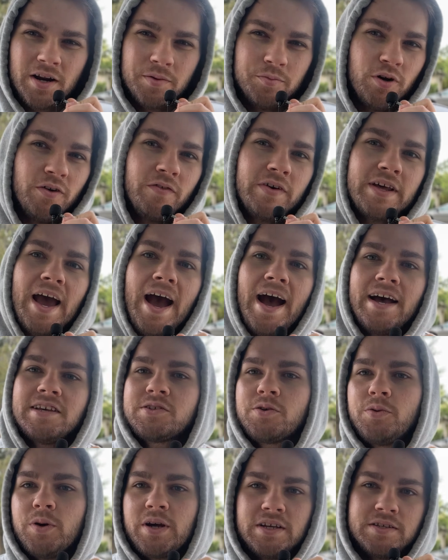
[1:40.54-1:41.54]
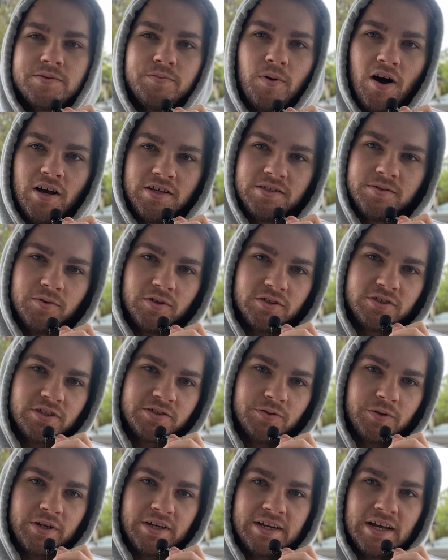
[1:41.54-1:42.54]
move it as quick as possible just
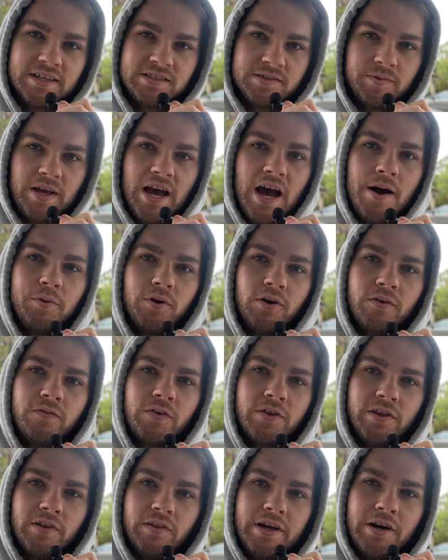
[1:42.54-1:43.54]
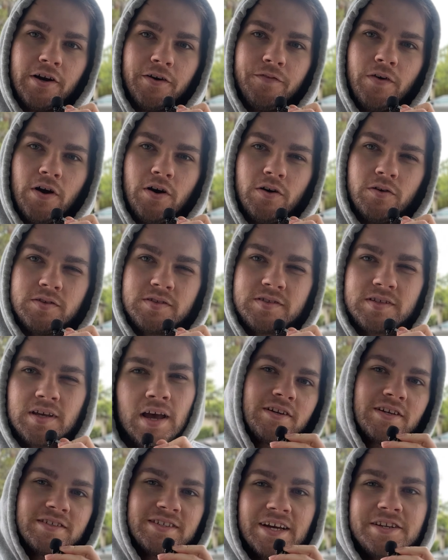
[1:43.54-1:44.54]
so we could get some capital for the later phones,
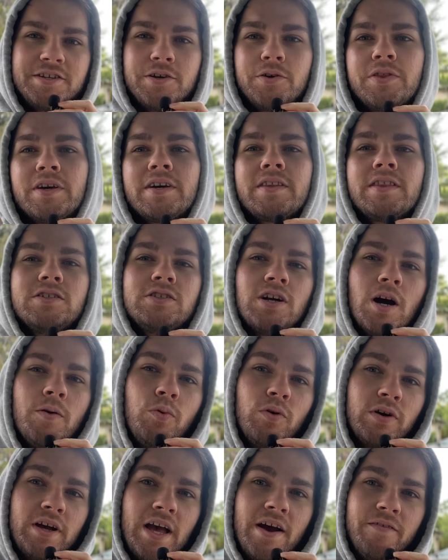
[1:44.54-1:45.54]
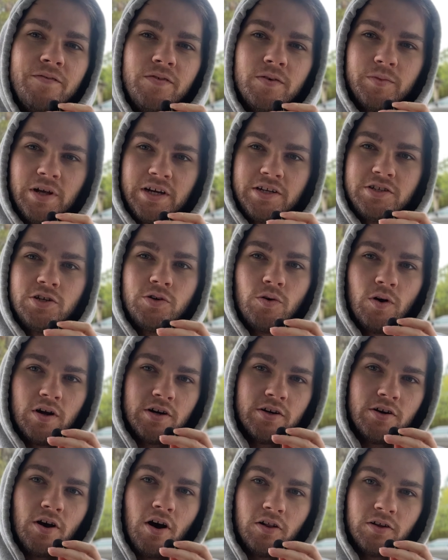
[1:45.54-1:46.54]
because I do think the jump we'll get from like
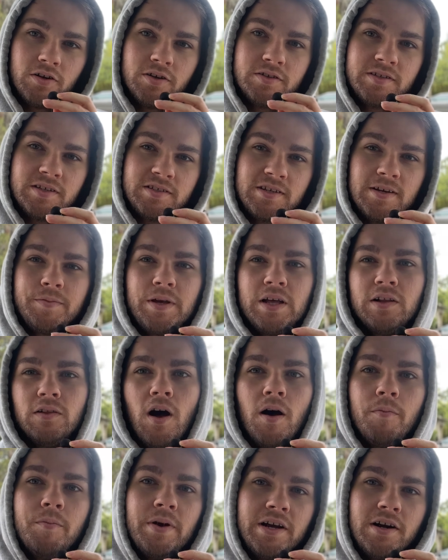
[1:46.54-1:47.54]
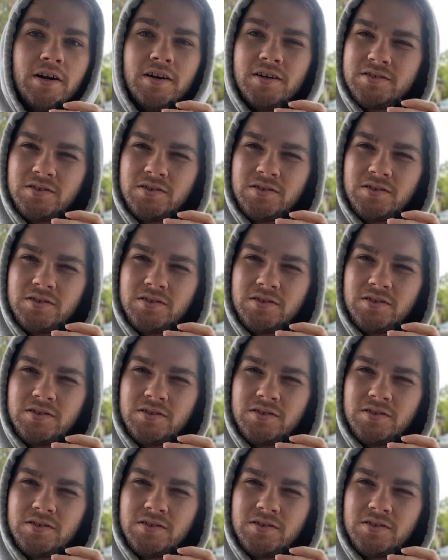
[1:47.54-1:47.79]
$200 is going to be a lot bigger.